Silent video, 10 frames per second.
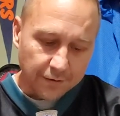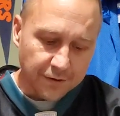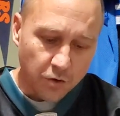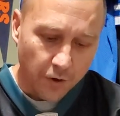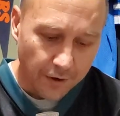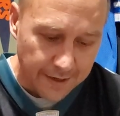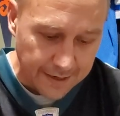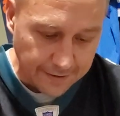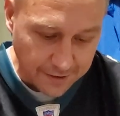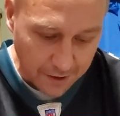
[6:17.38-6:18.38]
New
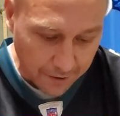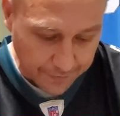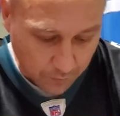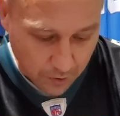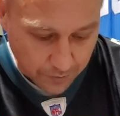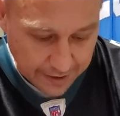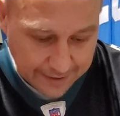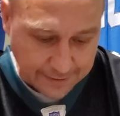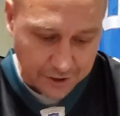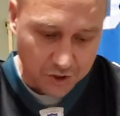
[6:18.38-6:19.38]
Orleans on the road
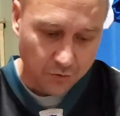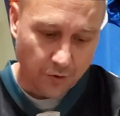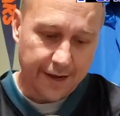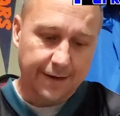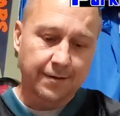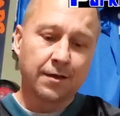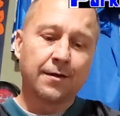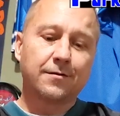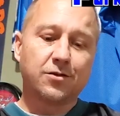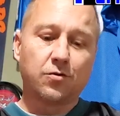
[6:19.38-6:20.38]
in Detroit.
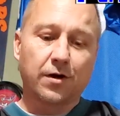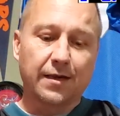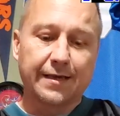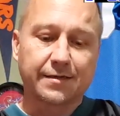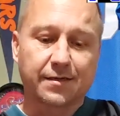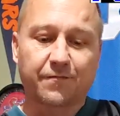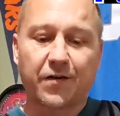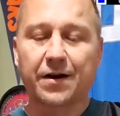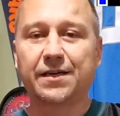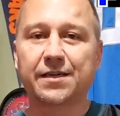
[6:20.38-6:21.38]
New Orleans,
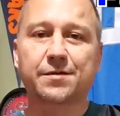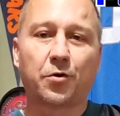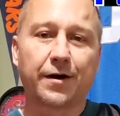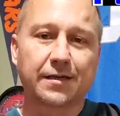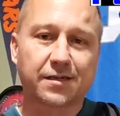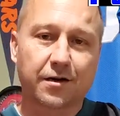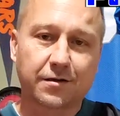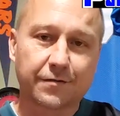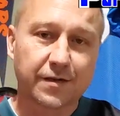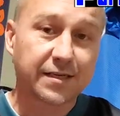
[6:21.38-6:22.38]
very disappointing start
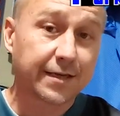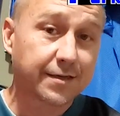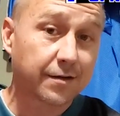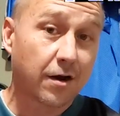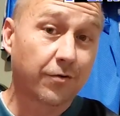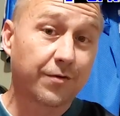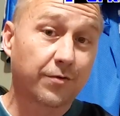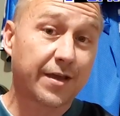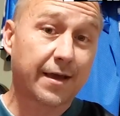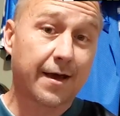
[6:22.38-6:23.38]
to the season, although
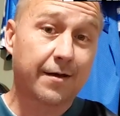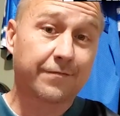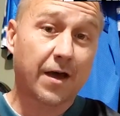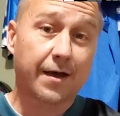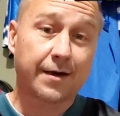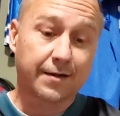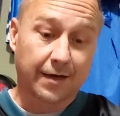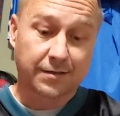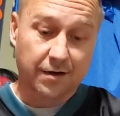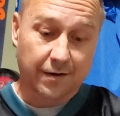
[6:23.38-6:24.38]
they have had
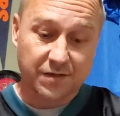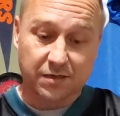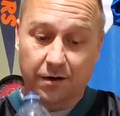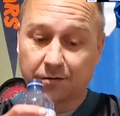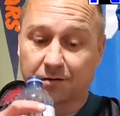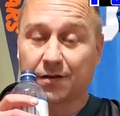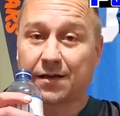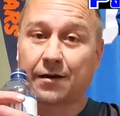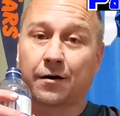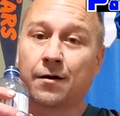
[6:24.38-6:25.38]
a tough start to the
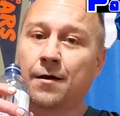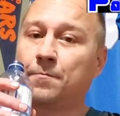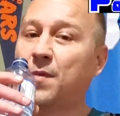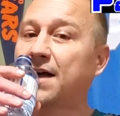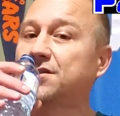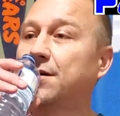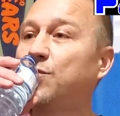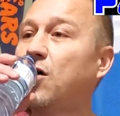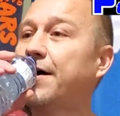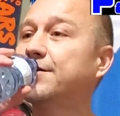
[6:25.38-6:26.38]
year
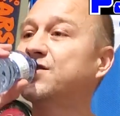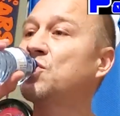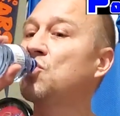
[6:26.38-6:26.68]
matchup-wise.